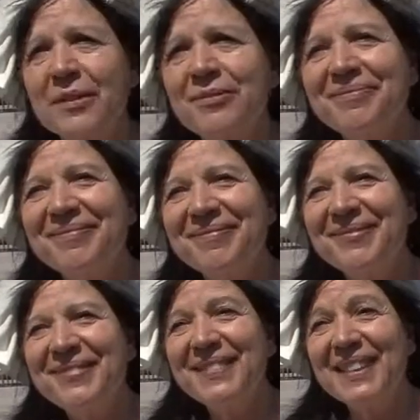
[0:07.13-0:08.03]

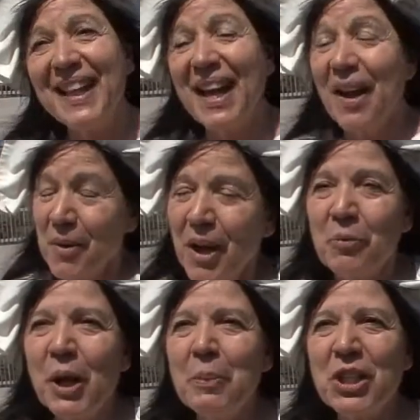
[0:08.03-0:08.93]
Machias mean?
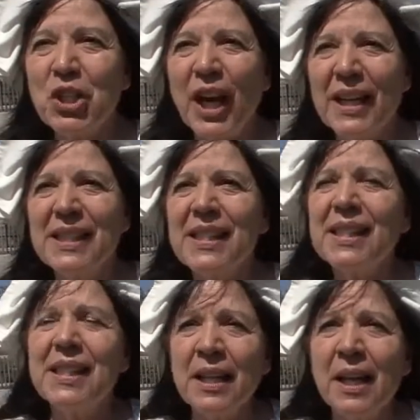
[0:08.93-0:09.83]
Well, Machias is
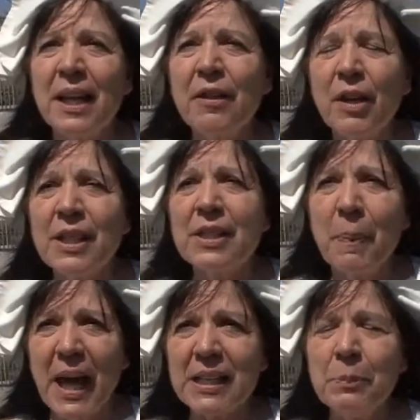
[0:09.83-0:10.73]
the native is the
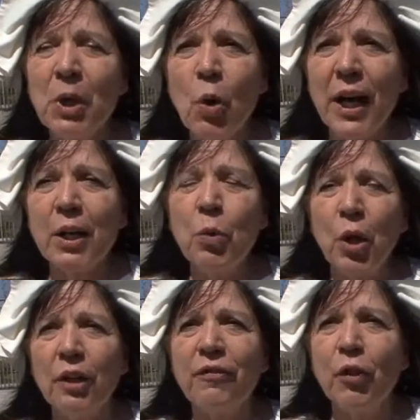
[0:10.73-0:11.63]
Passamaquoddy
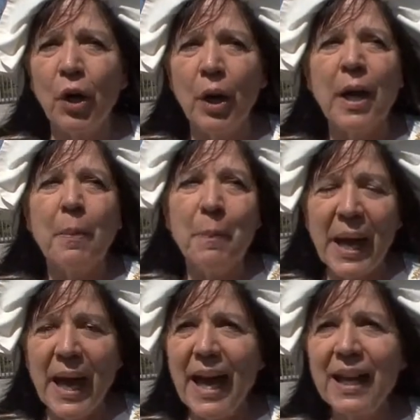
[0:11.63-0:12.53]
word for
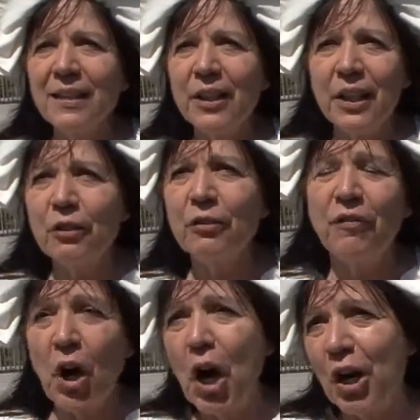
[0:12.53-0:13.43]
bad little
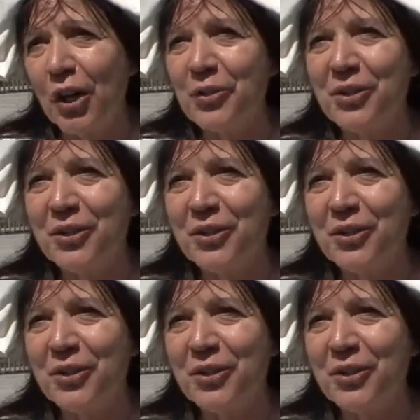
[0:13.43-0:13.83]
falls.